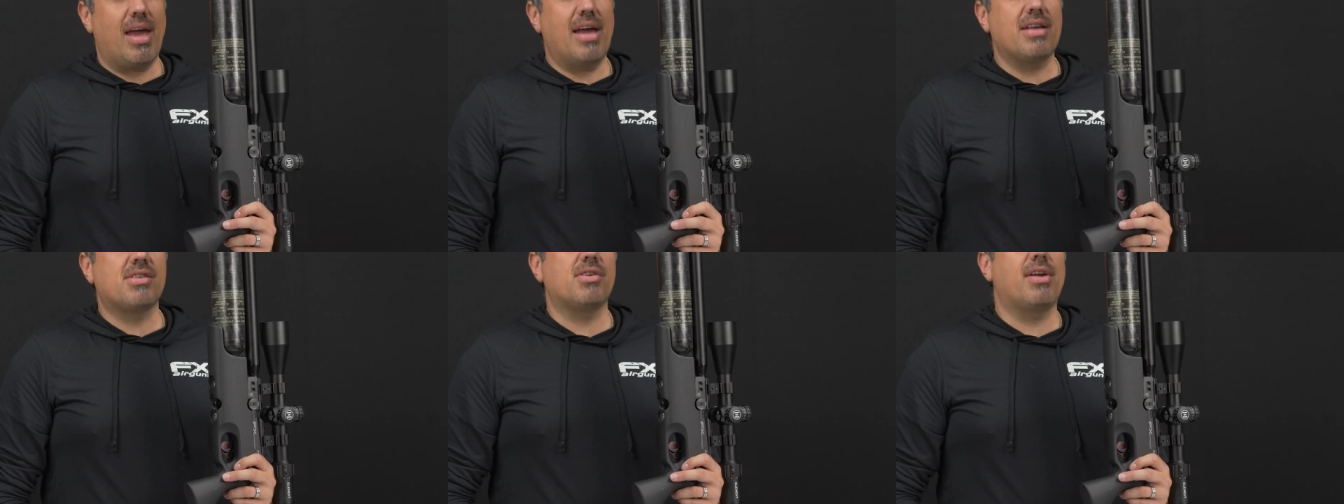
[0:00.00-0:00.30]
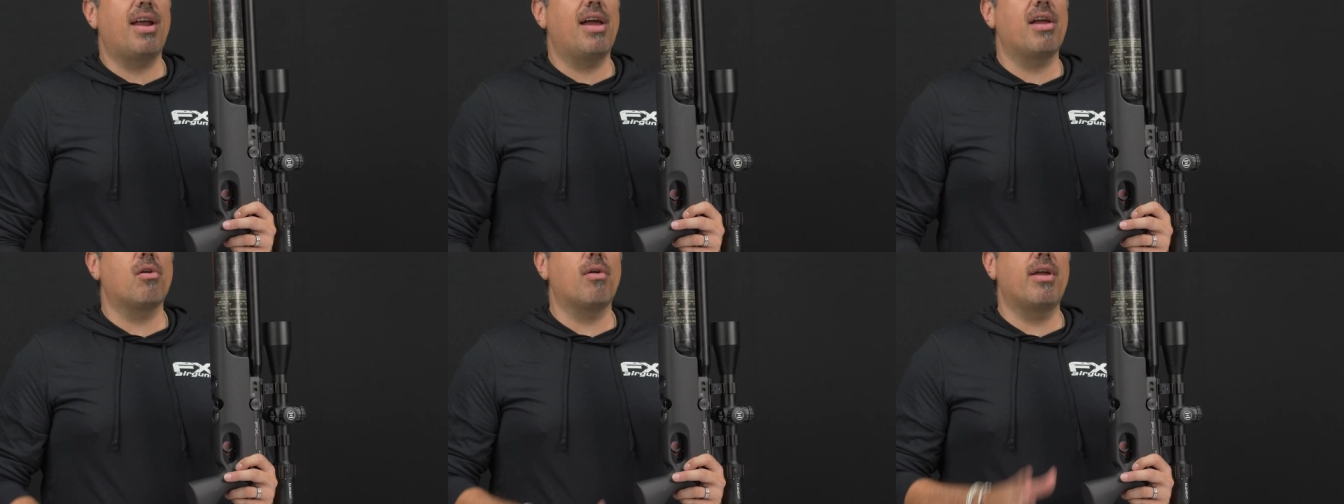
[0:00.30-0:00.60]
Okay, so
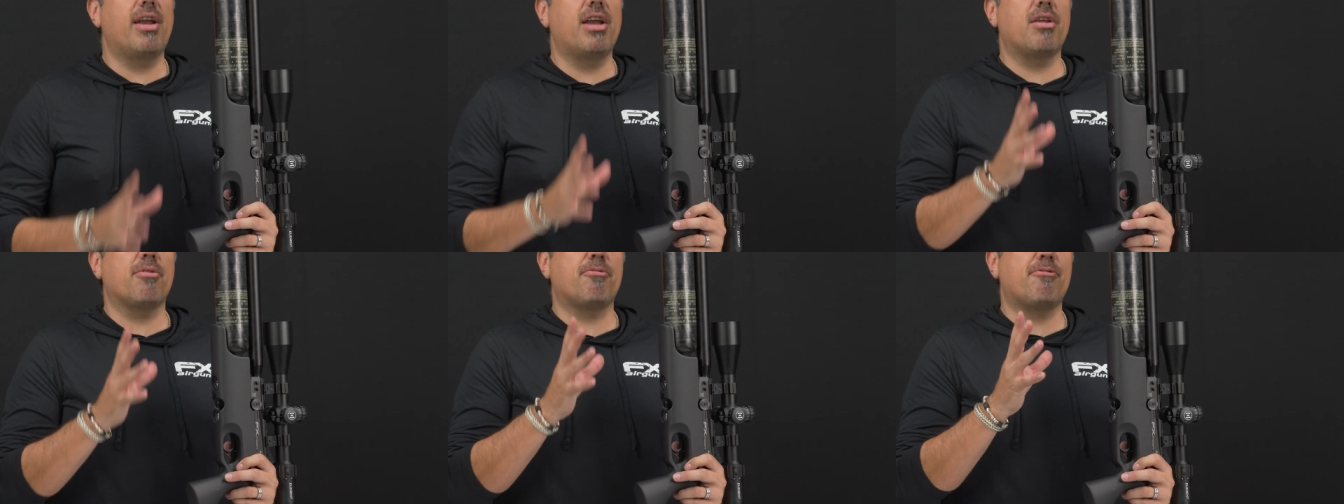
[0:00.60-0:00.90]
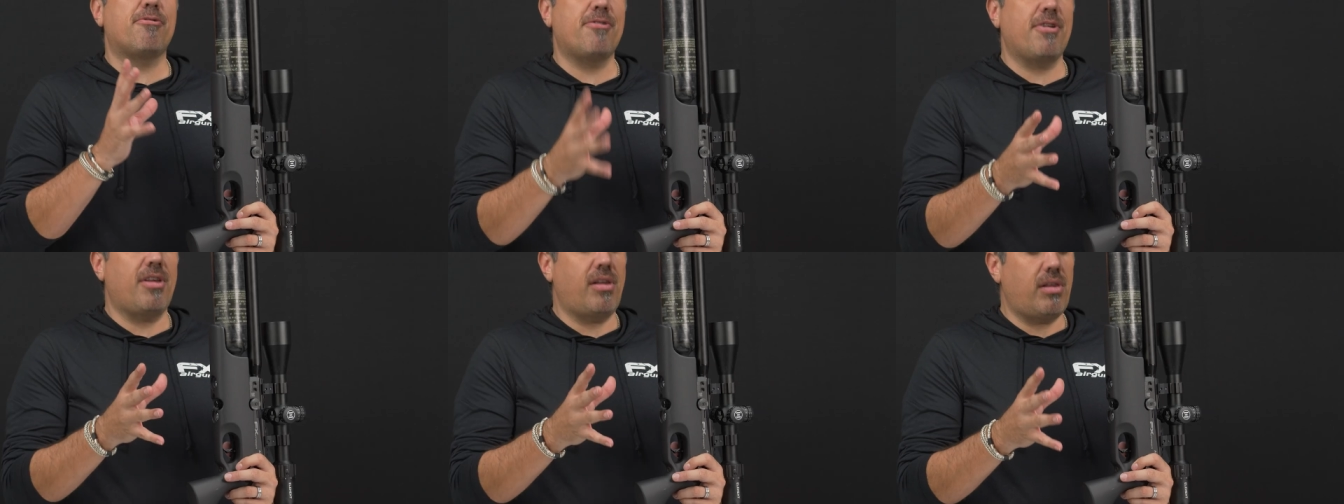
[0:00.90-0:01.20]
now you're ready to
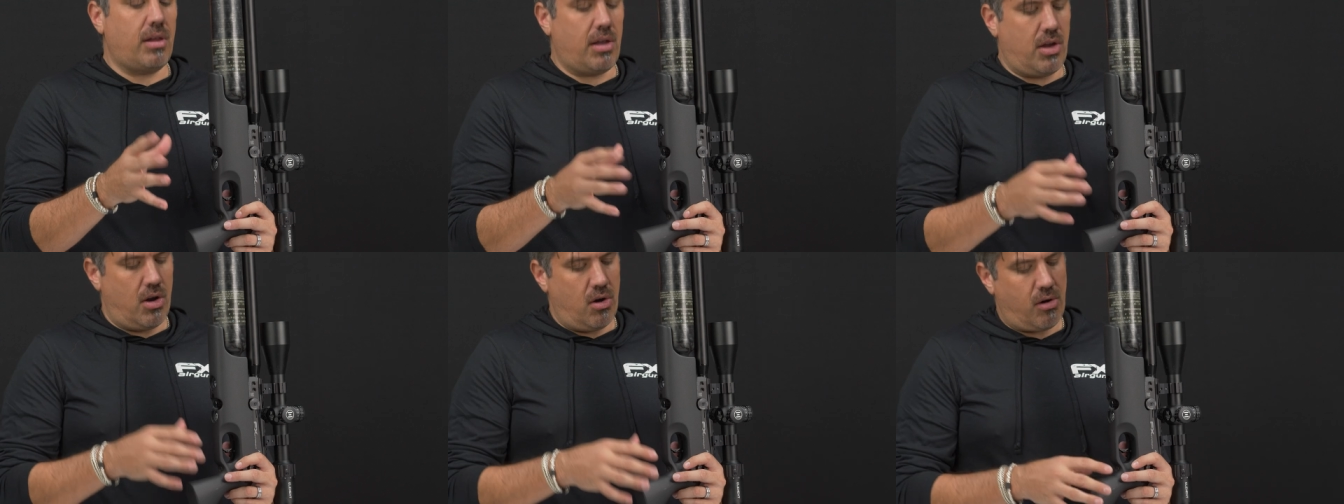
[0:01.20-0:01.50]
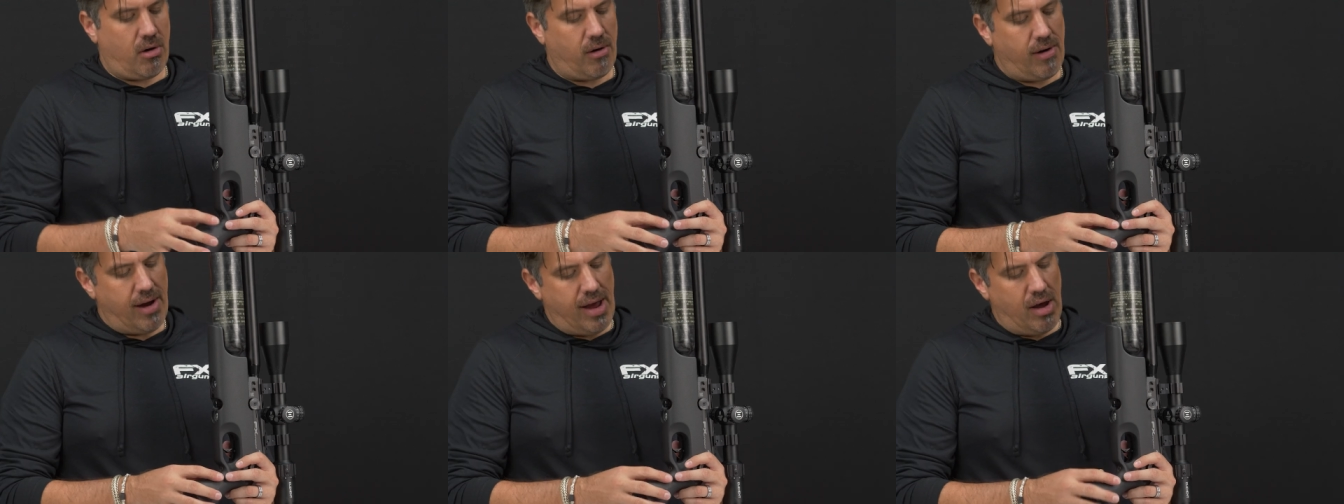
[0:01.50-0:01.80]
fill your
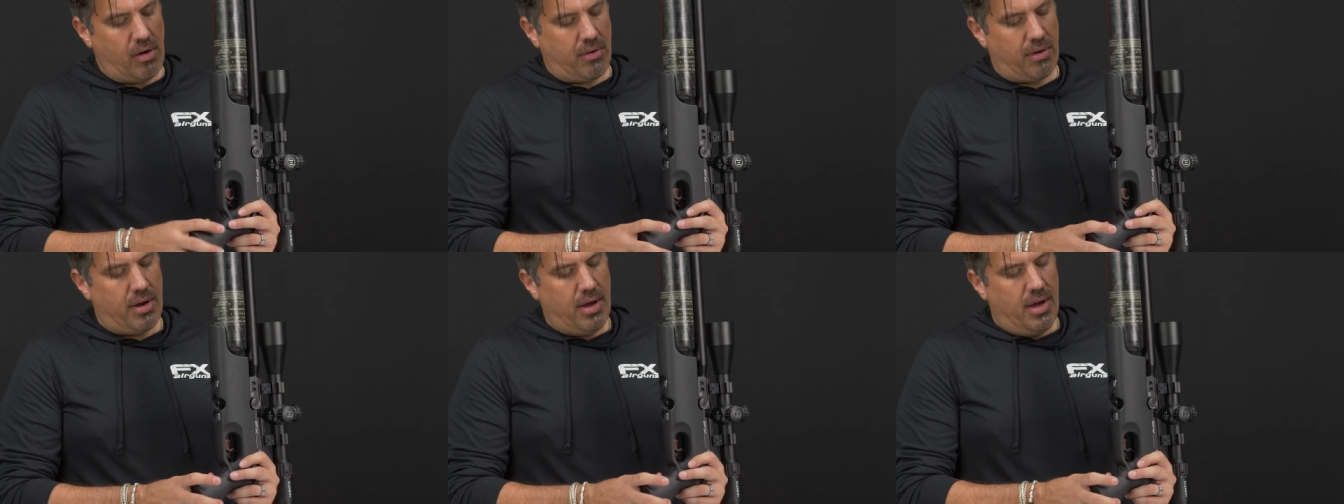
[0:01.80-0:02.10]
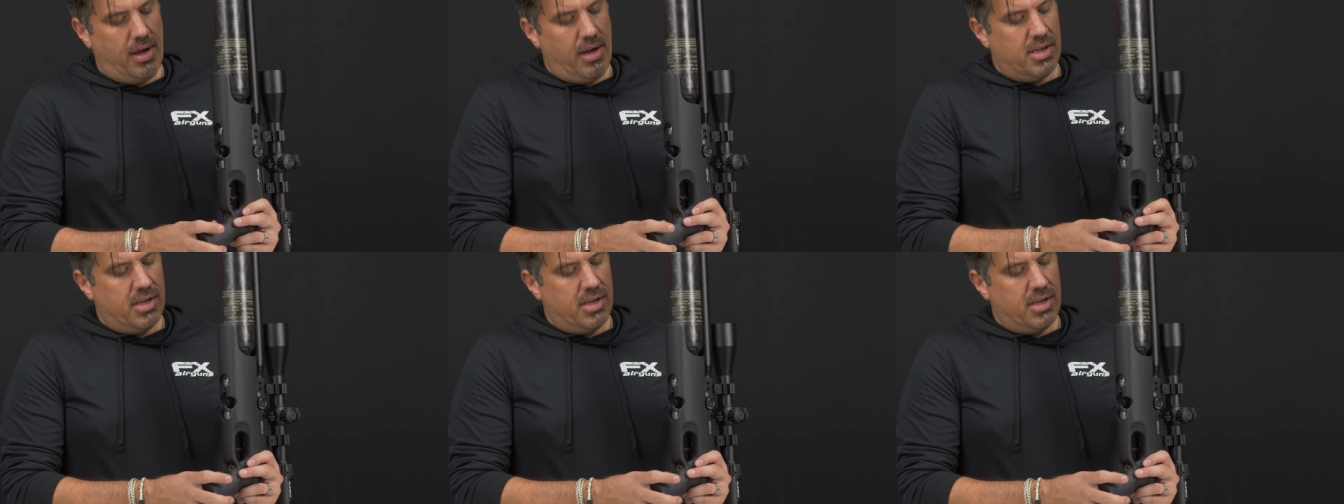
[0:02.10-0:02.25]
crown.